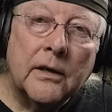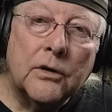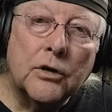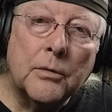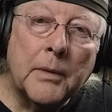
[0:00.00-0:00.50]

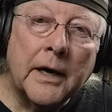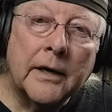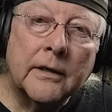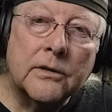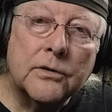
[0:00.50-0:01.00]
You go
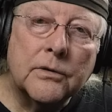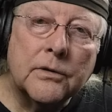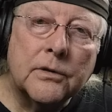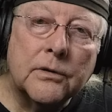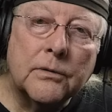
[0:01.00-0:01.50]
back
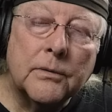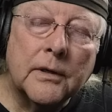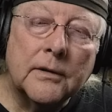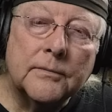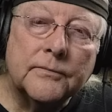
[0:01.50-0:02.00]

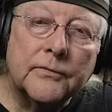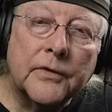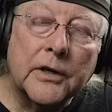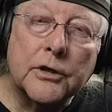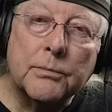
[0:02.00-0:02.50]
into
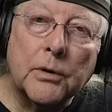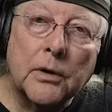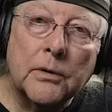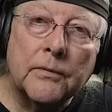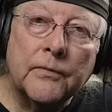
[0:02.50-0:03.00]
Vegas
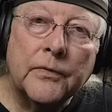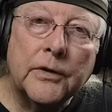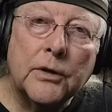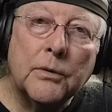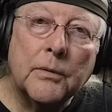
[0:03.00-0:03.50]
Pro,
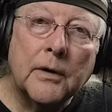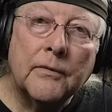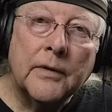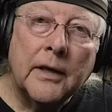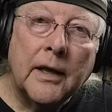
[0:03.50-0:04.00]

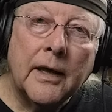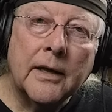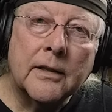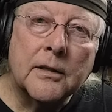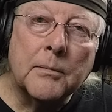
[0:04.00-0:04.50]
you
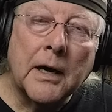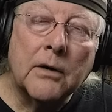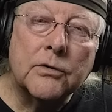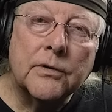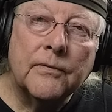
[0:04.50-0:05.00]
edit them out,